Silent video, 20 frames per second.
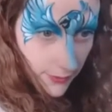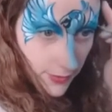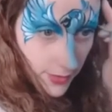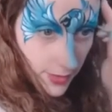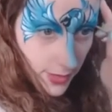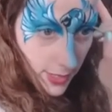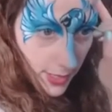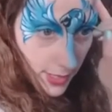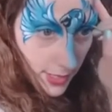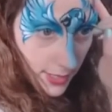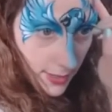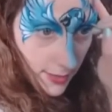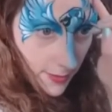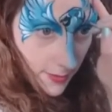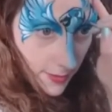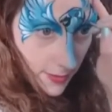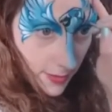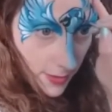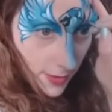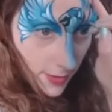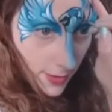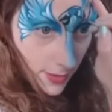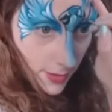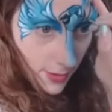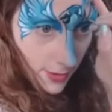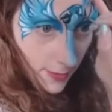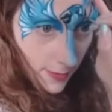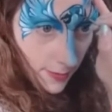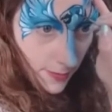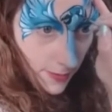I'm filling it in
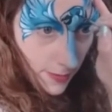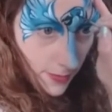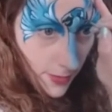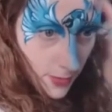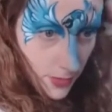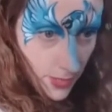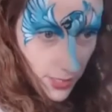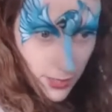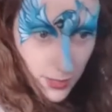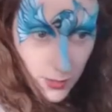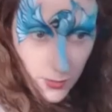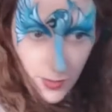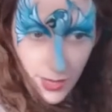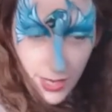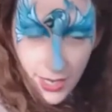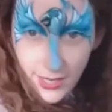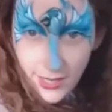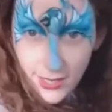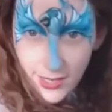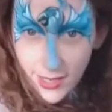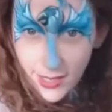most of the way,